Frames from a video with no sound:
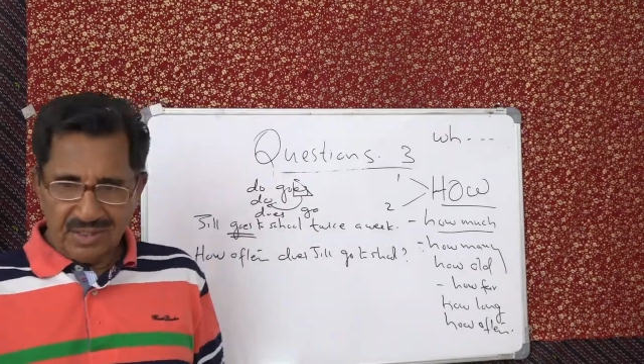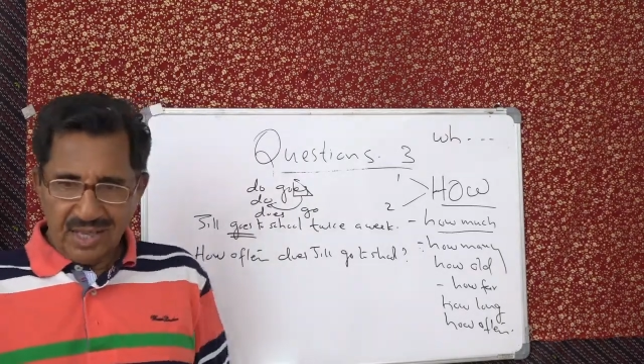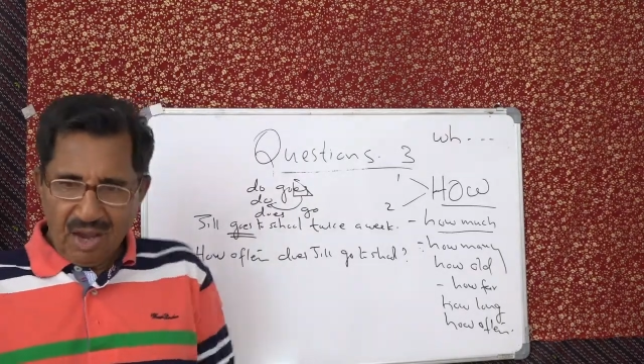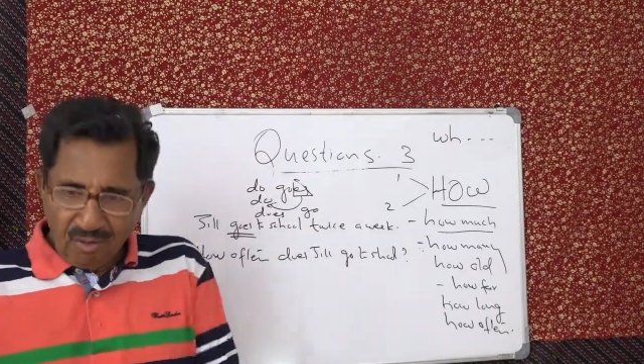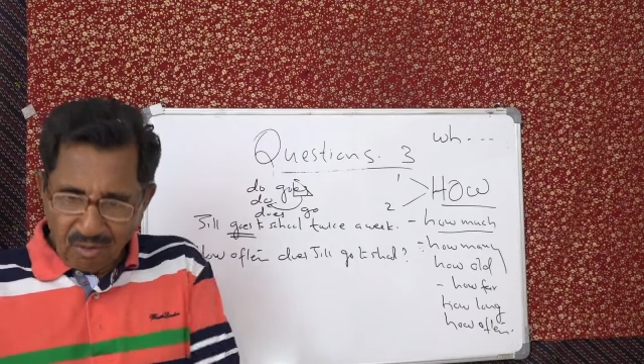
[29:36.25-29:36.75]

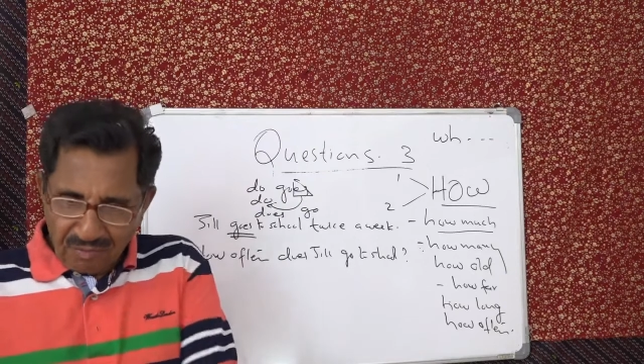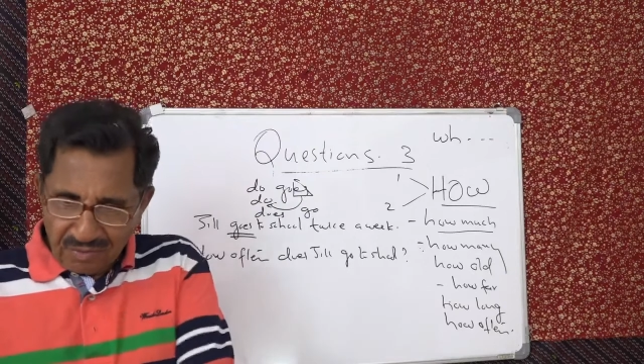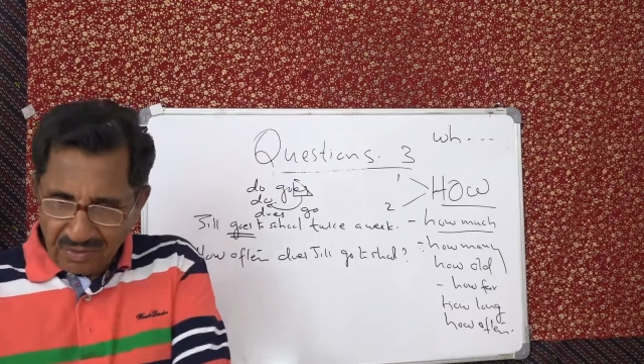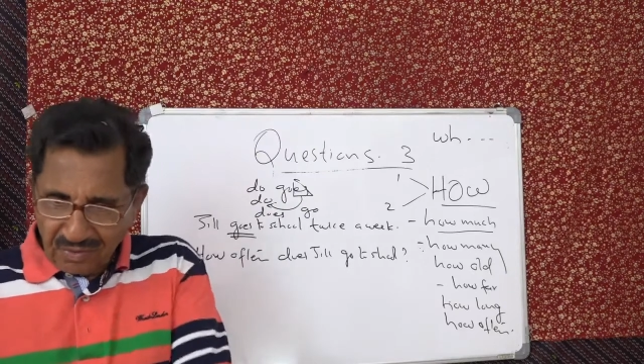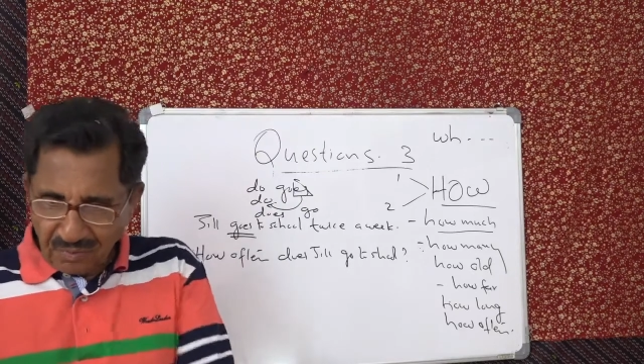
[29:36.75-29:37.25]
How
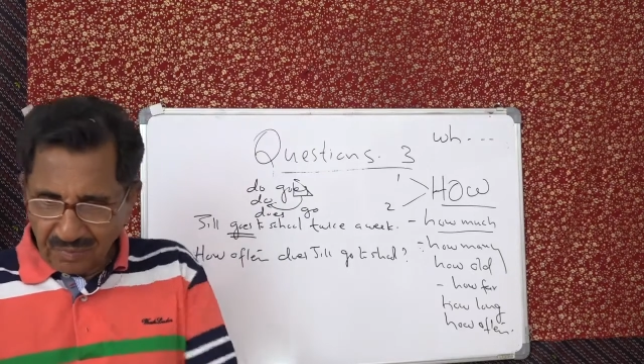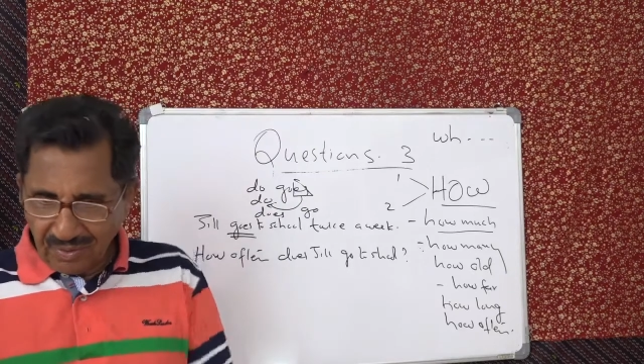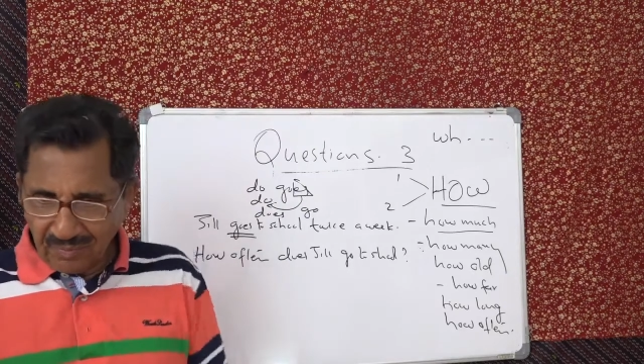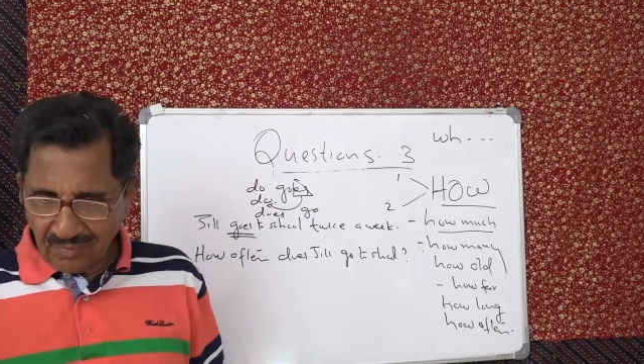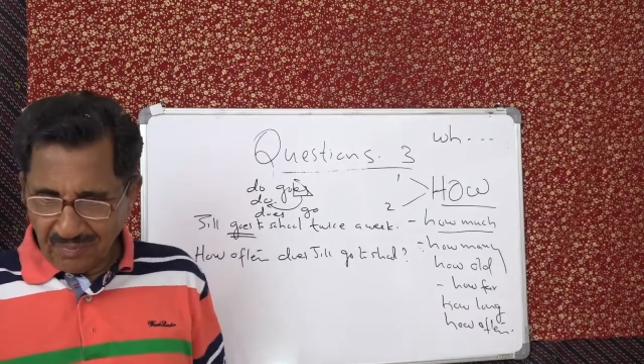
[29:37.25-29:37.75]
often do you play
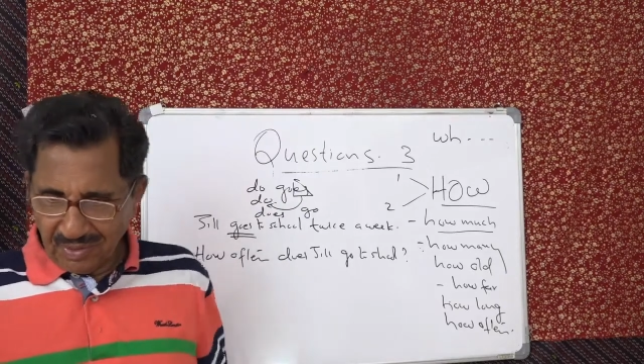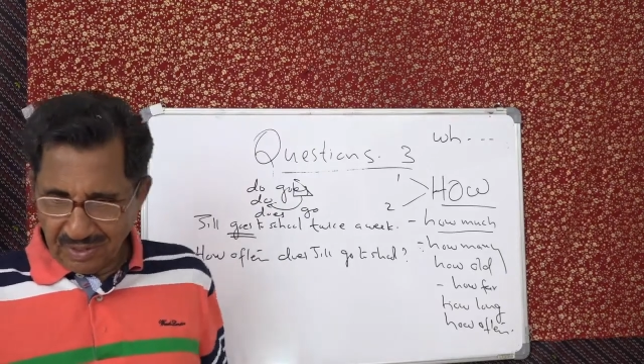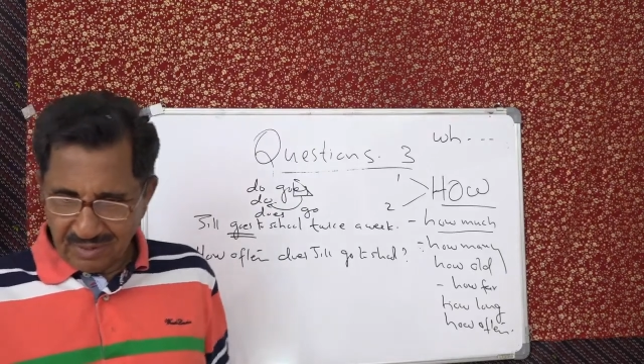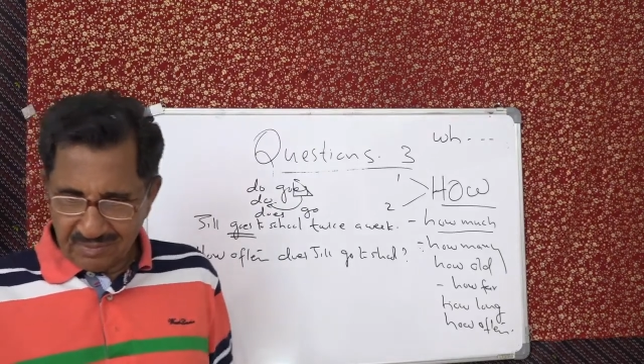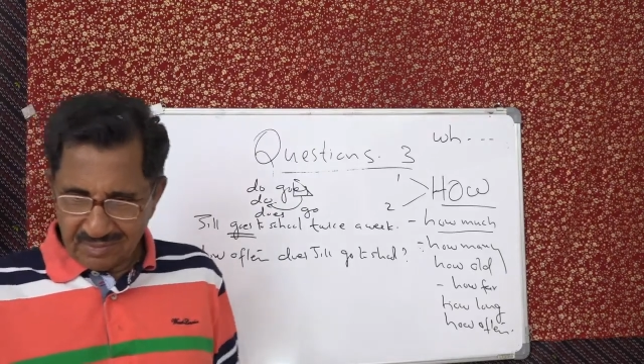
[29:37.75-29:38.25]
mobile
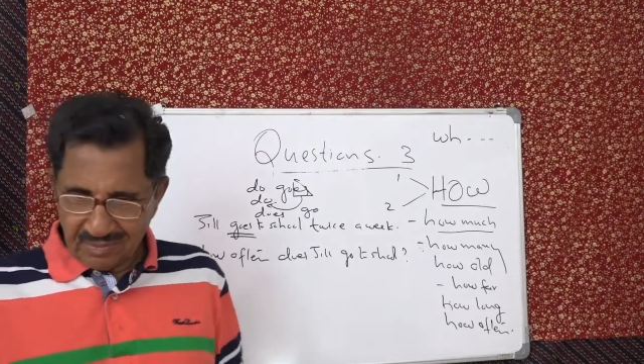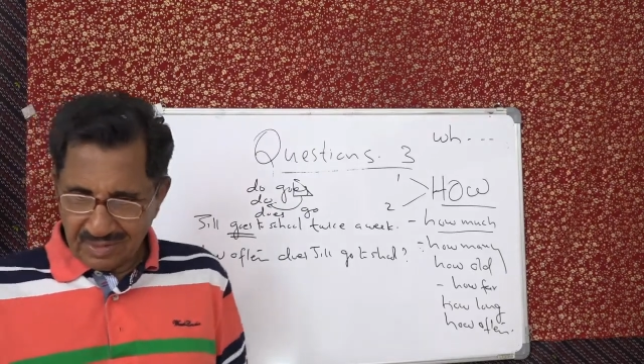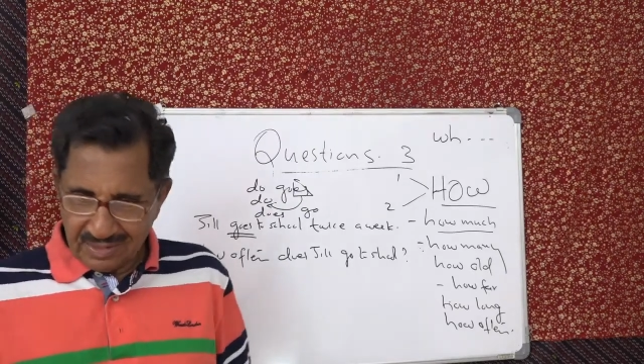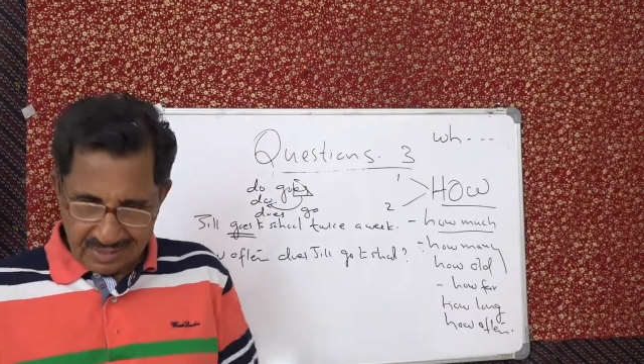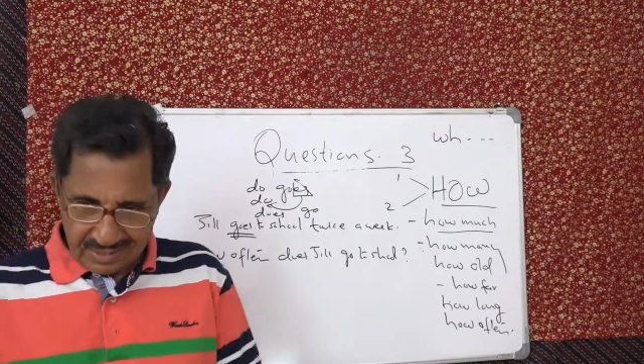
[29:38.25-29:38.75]
games?
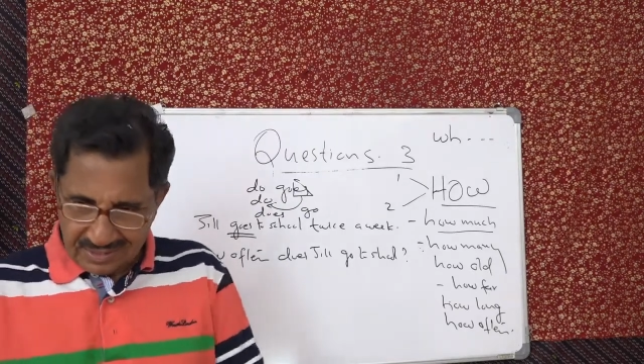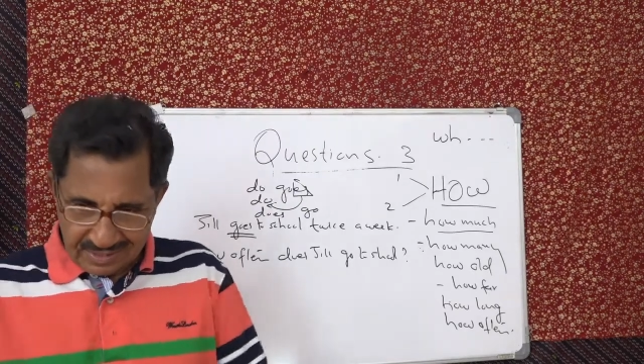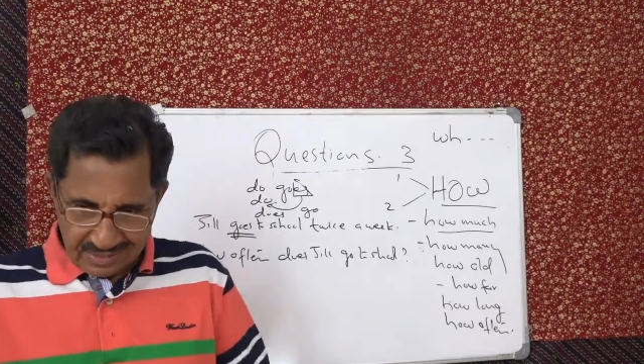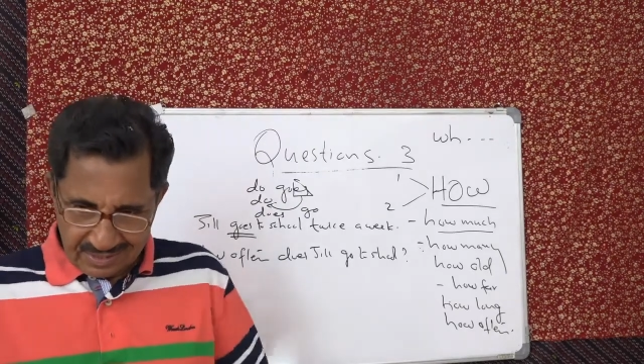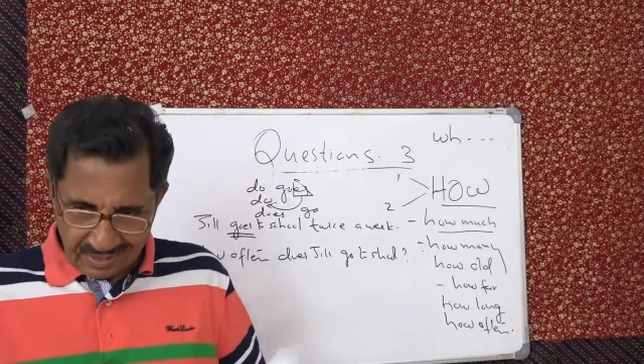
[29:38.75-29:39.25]

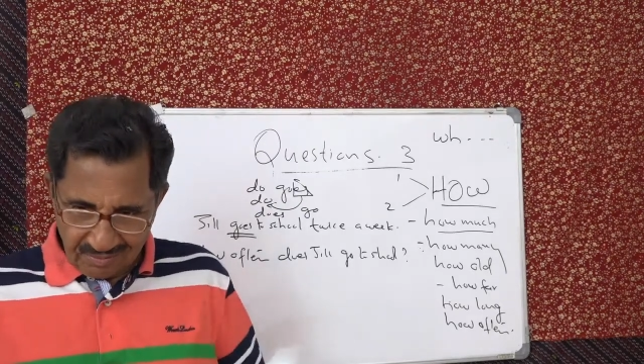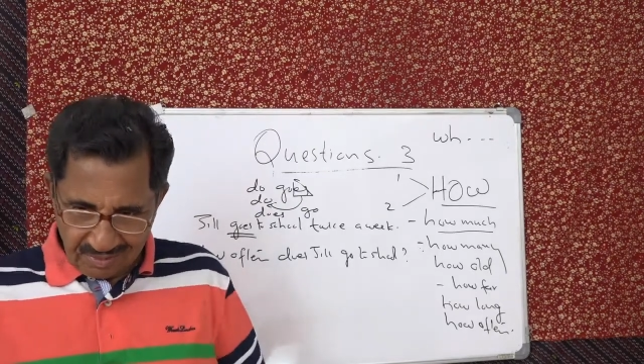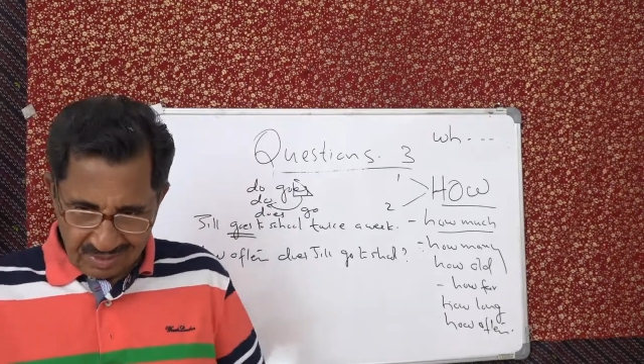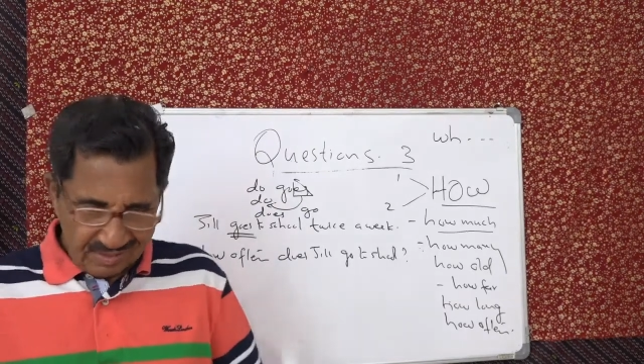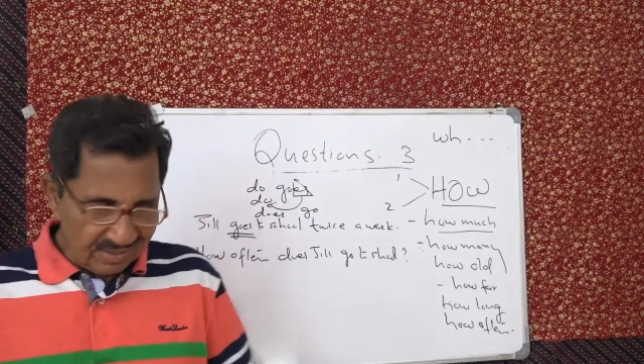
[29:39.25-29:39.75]
Never?
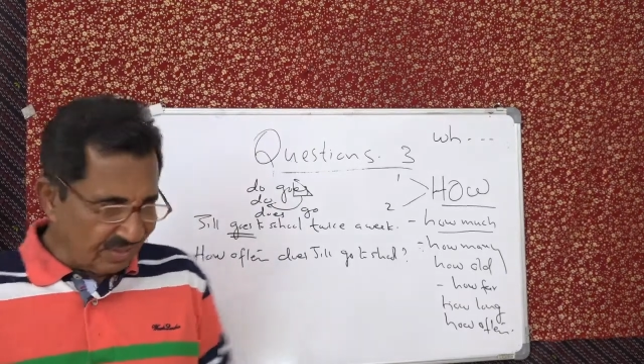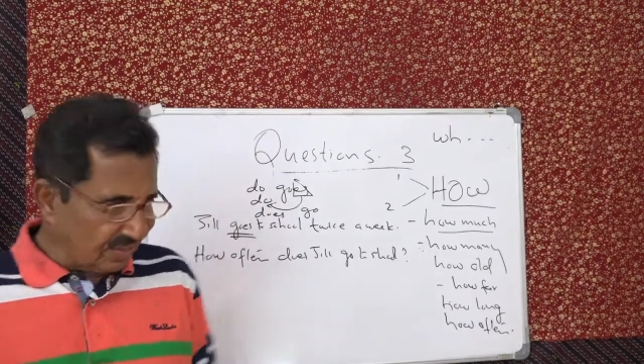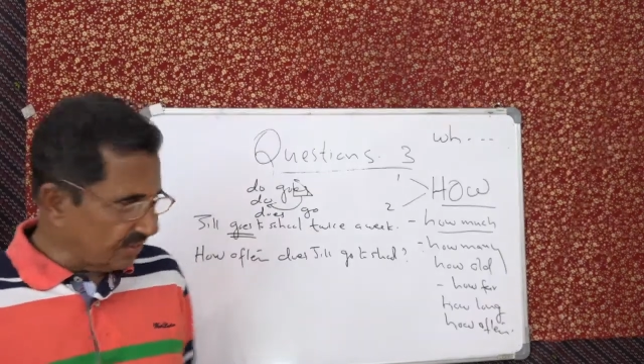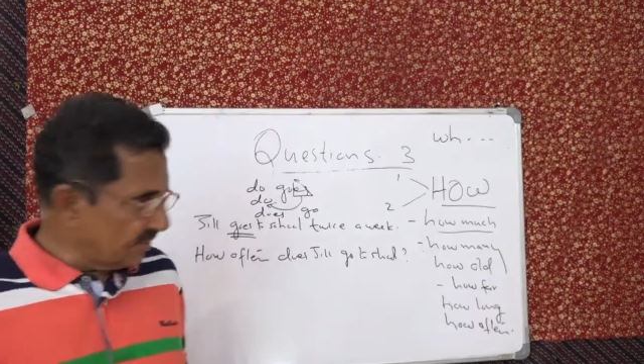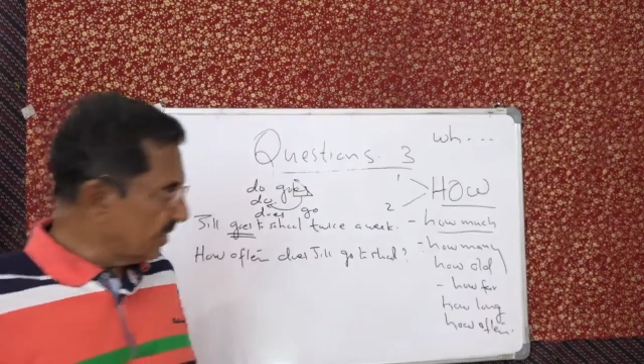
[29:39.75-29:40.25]

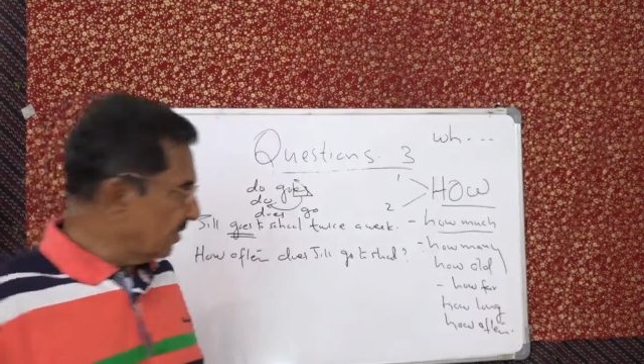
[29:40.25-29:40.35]
Yes.